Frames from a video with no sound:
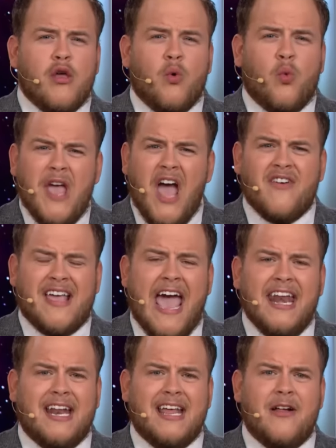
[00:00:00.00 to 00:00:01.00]
we have a
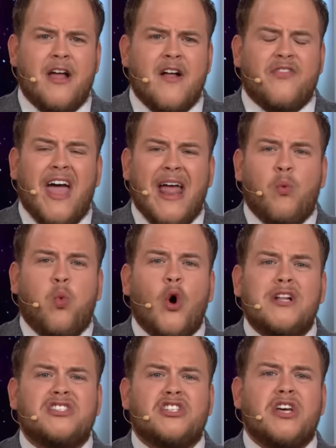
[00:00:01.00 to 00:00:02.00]
candidate that
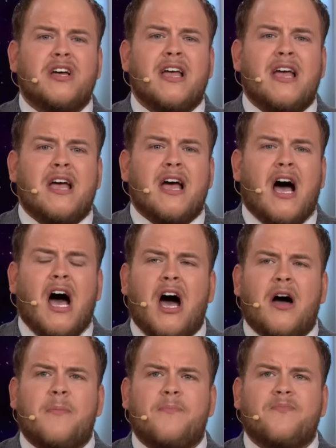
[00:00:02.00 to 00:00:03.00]
wants to
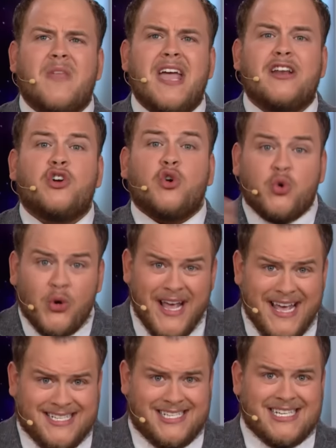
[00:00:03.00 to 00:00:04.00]
uh,
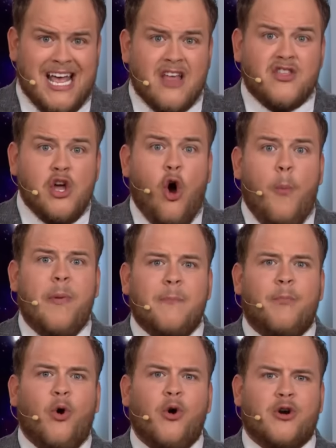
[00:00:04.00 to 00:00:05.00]
increase the open
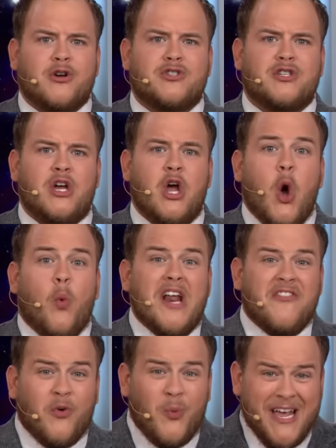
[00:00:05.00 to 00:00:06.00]
borders.
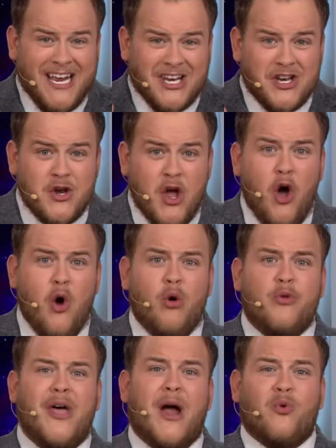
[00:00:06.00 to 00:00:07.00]
Whenever we
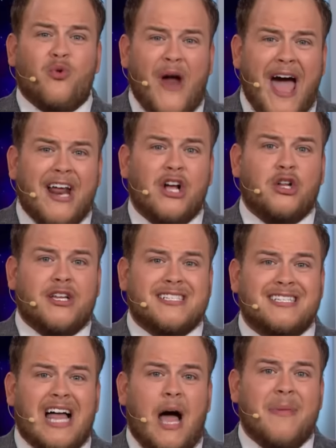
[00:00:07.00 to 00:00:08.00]
know that radical
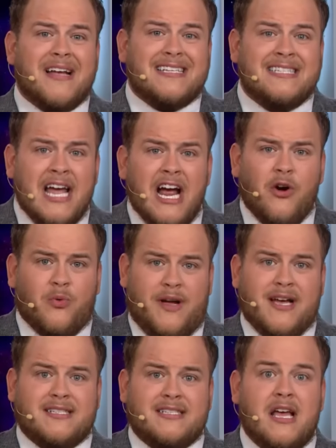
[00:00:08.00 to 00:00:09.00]
Islamic
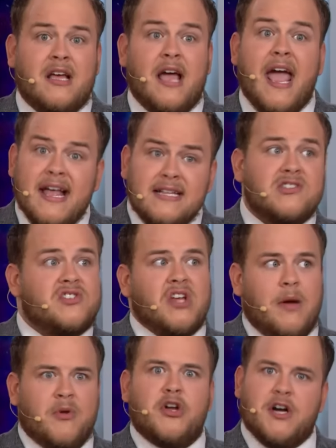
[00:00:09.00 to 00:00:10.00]
terrorists and
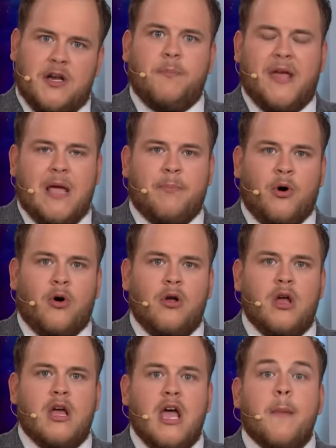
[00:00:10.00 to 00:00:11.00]
some good people,
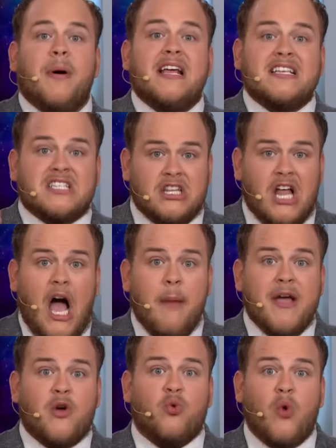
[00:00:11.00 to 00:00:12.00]
but
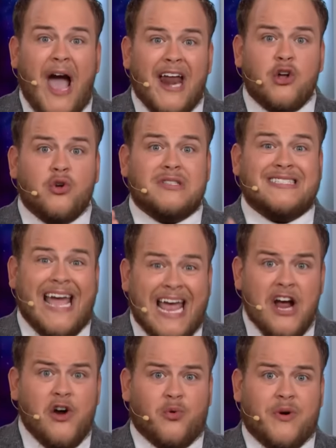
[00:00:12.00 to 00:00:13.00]
Islamic radical
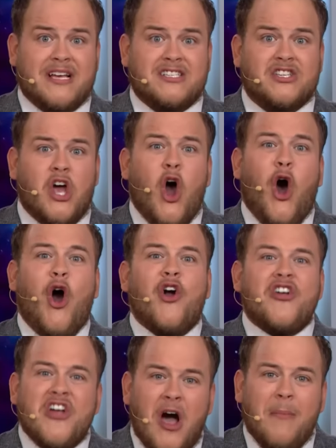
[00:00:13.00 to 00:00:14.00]
terrorists are
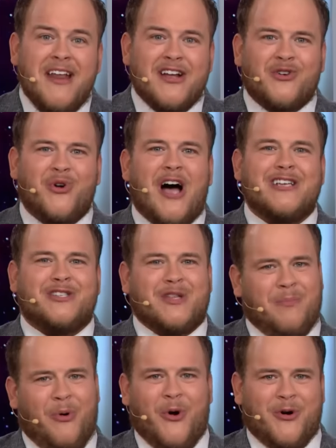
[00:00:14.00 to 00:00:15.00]
coming across the
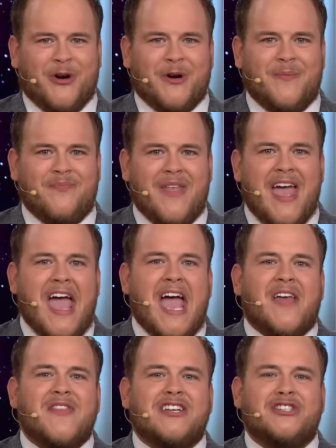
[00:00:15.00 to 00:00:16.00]
border
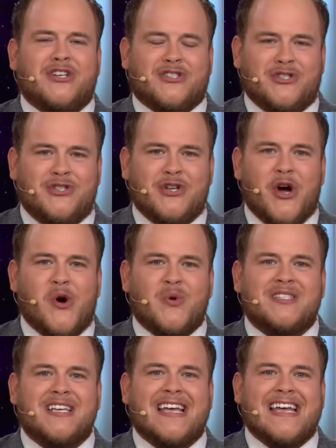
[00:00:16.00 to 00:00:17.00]
and they just
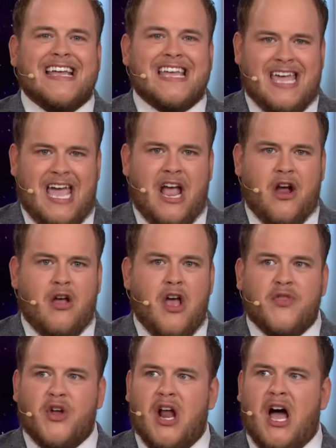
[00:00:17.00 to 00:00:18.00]
don't care.
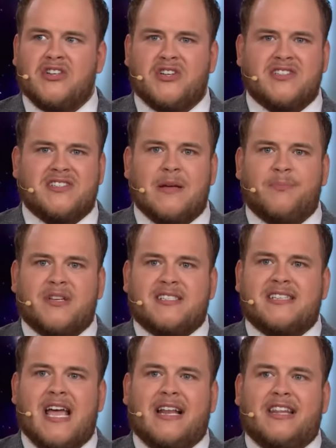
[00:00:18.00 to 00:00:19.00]
They're not just simply
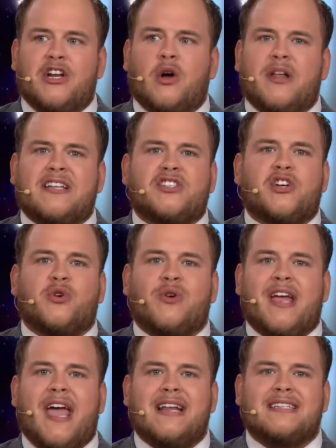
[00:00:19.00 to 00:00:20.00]
saying, you know, let's
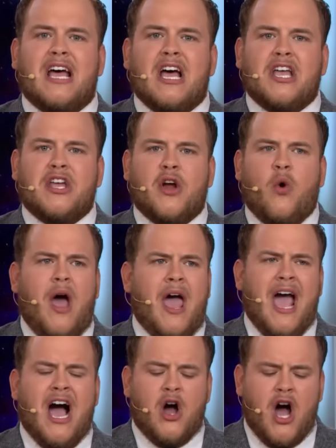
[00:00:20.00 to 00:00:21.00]
create, you know, a,
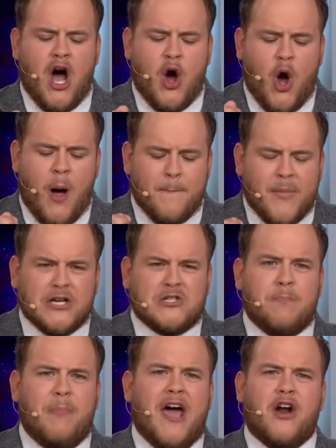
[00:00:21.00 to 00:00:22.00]
a, a
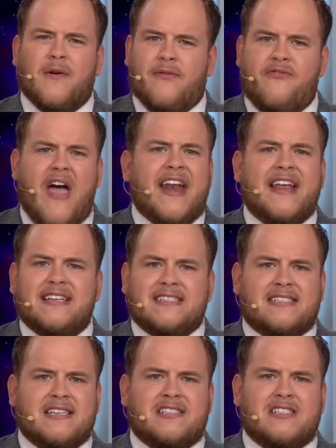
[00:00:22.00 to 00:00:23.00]
much better vetting
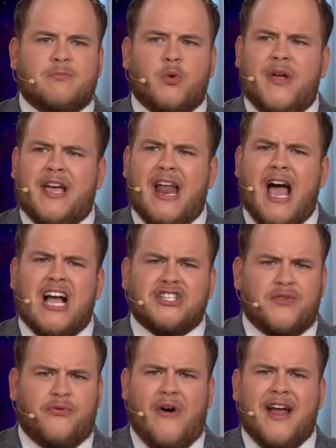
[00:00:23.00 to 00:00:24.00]
system where we yeah. can
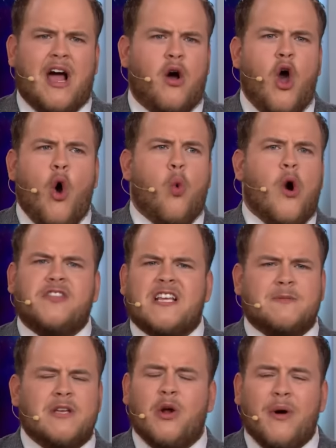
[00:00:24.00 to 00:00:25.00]
actually find out what
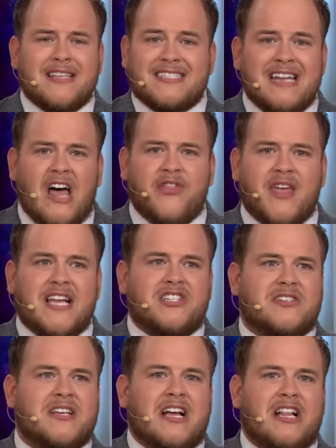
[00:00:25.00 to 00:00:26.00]
these, you know, it's nothing. It's
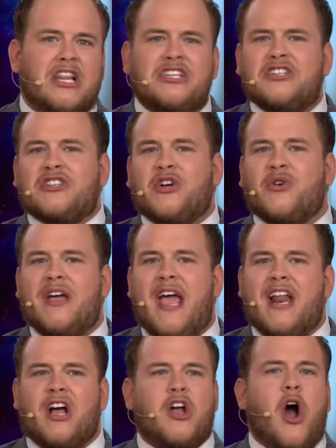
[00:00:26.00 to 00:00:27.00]
just, let's just
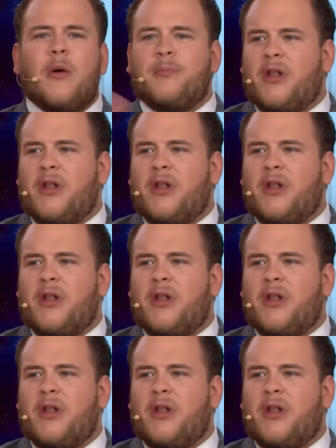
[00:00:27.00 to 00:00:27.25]
create a carte